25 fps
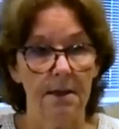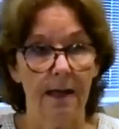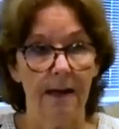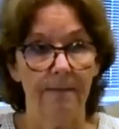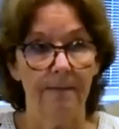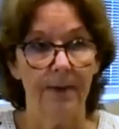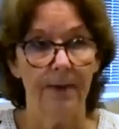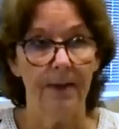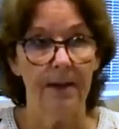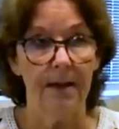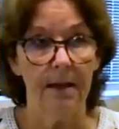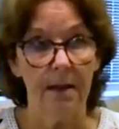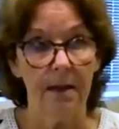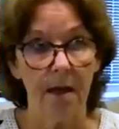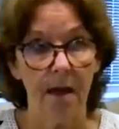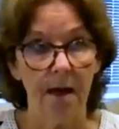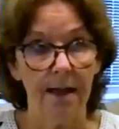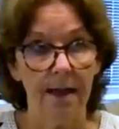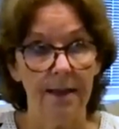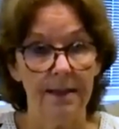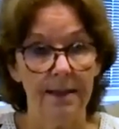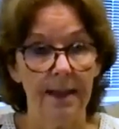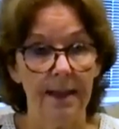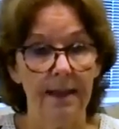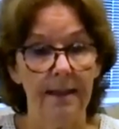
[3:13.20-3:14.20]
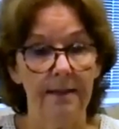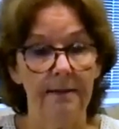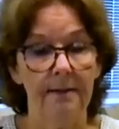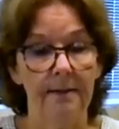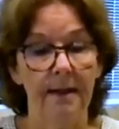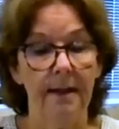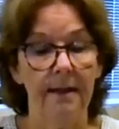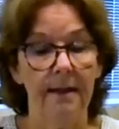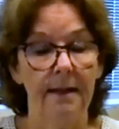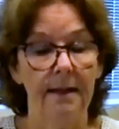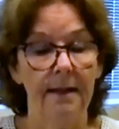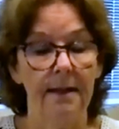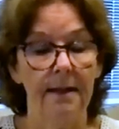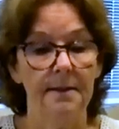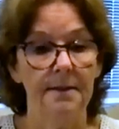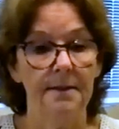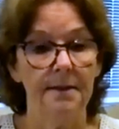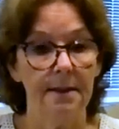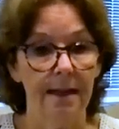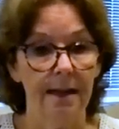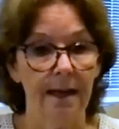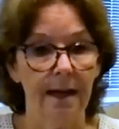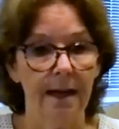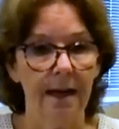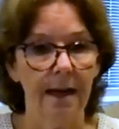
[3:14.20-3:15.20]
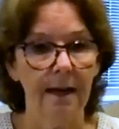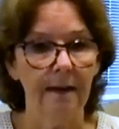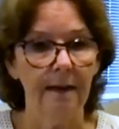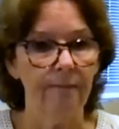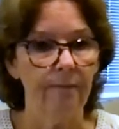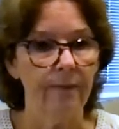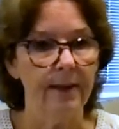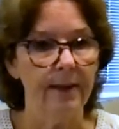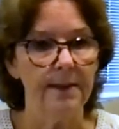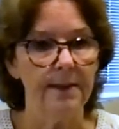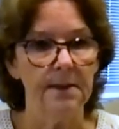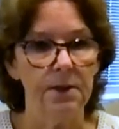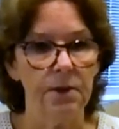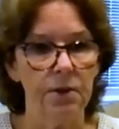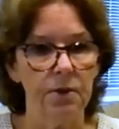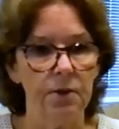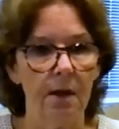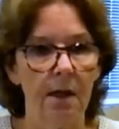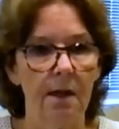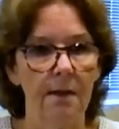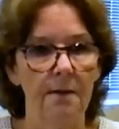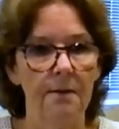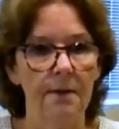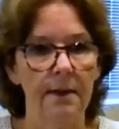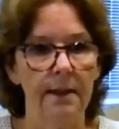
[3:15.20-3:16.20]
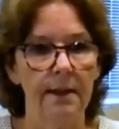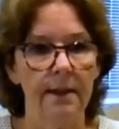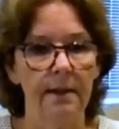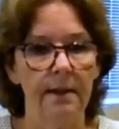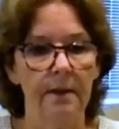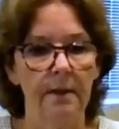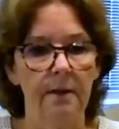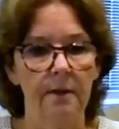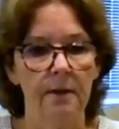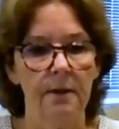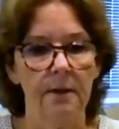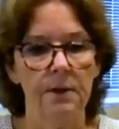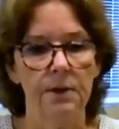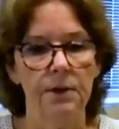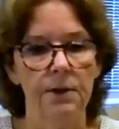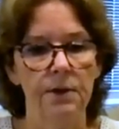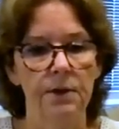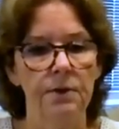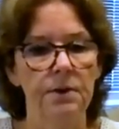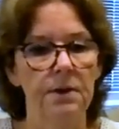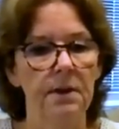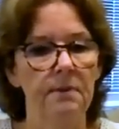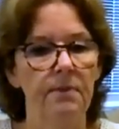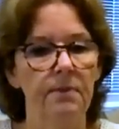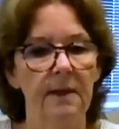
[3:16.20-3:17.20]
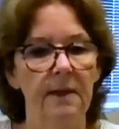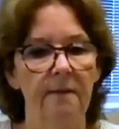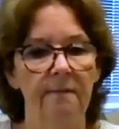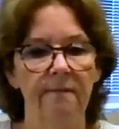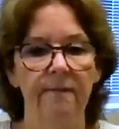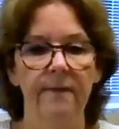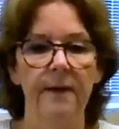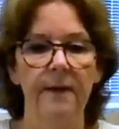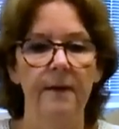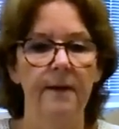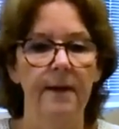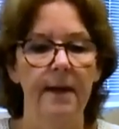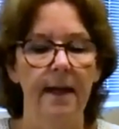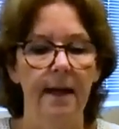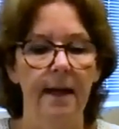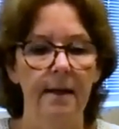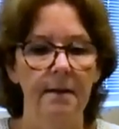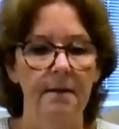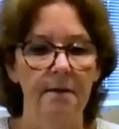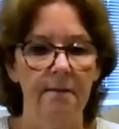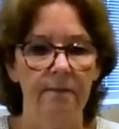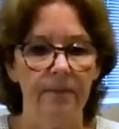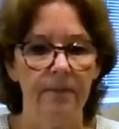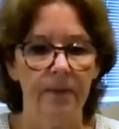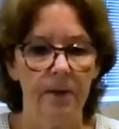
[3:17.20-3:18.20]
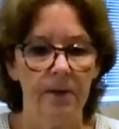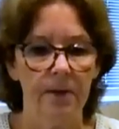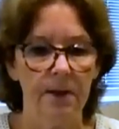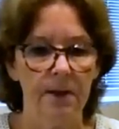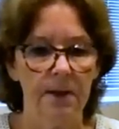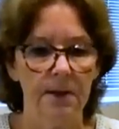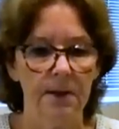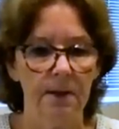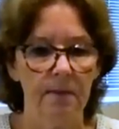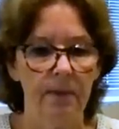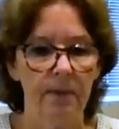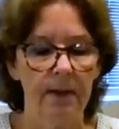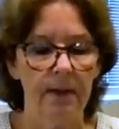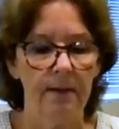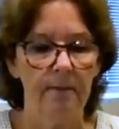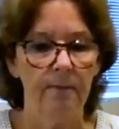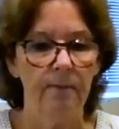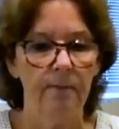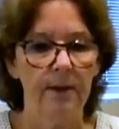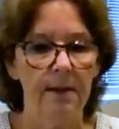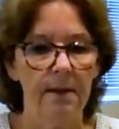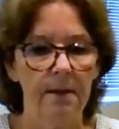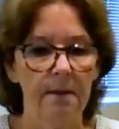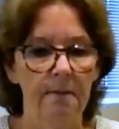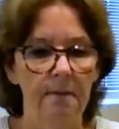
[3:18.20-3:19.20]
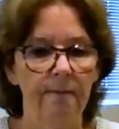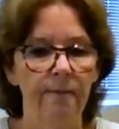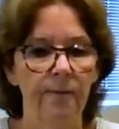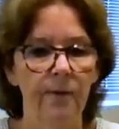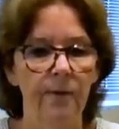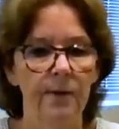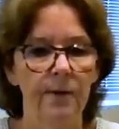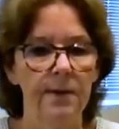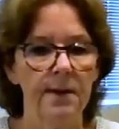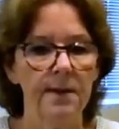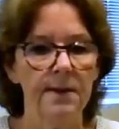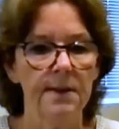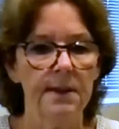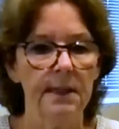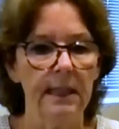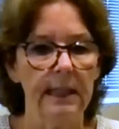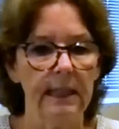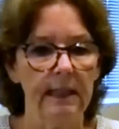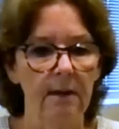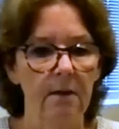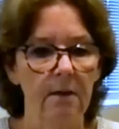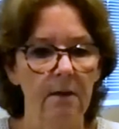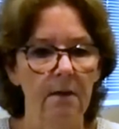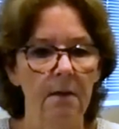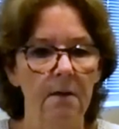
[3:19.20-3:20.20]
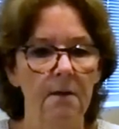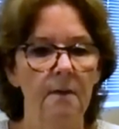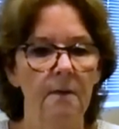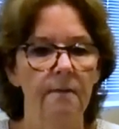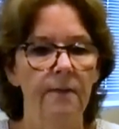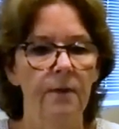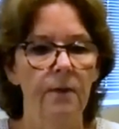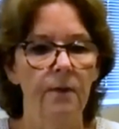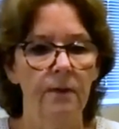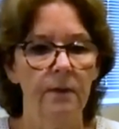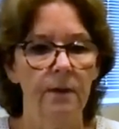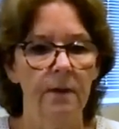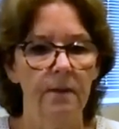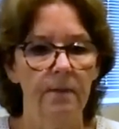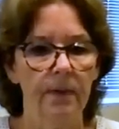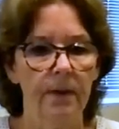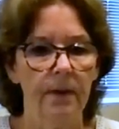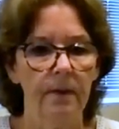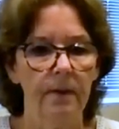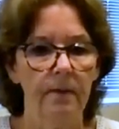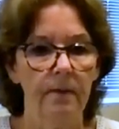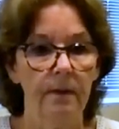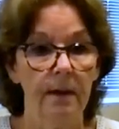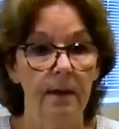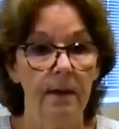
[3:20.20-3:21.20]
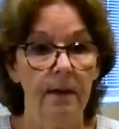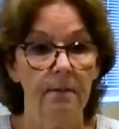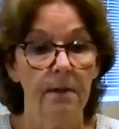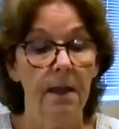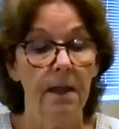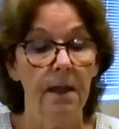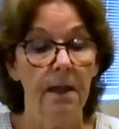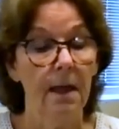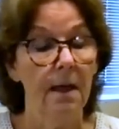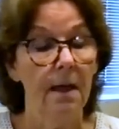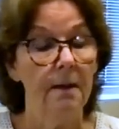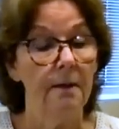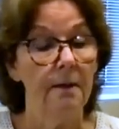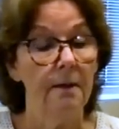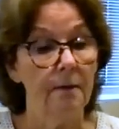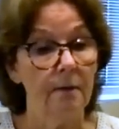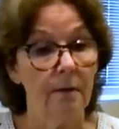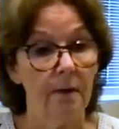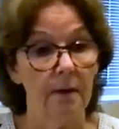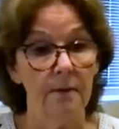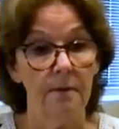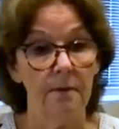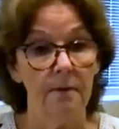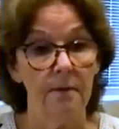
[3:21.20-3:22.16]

topic content that is live, we strongly encourage you to be a very active participant. We look forward to seeing all of you in the program. The